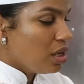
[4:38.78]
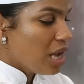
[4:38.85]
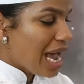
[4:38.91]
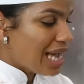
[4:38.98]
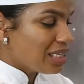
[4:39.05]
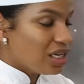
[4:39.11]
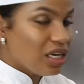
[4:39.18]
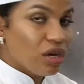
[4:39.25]

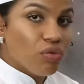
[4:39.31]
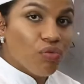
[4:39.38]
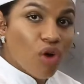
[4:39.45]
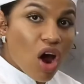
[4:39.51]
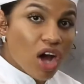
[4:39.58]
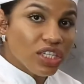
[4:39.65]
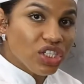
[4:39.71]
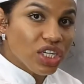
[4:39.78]
handling
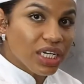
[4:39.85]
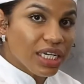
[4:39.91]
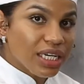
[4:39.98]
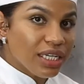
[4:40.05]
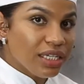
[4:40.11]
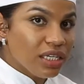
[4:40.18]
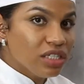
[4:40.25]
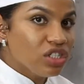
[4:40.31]
raw
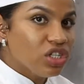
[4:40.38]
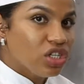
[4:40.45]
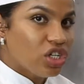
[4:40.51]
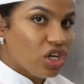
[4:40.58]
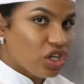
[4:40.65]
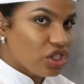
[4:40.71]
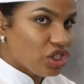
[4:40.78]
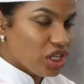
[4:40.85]
chicken to
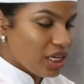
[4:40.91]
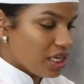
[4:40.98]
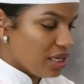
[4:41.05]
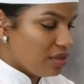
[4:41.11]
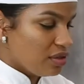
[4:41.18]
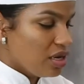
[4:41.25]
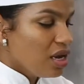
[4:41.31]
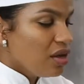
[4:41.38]
cooked chicken.
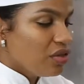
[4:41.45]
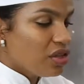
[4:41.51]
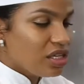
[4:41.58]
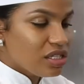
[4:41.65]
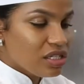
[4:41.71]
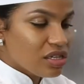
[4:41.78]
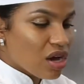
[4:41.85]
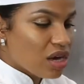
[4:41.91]

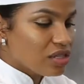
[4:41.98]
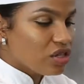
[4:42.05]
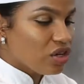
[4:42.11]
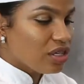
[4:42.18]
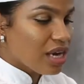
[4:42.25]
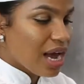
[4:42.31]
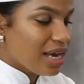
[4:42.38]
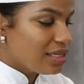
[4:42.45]
These tongues are
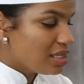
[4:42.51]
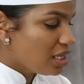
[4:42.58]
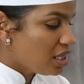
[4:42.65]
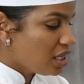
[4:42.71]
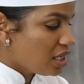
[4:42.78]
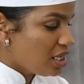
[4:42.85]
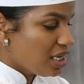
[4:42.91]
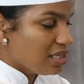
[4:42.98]
nice and
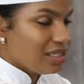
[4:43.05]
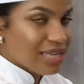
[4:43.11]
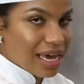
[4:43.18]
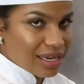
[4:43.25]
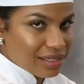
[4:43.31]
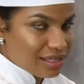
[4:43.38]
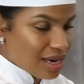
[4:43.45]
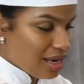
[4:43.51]
clean and
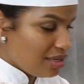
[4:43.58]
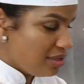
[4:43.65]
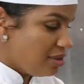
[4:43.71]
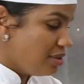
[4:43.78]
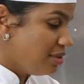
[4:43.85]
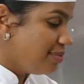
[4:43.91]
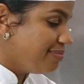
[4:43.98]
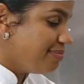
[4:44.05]
sanitized.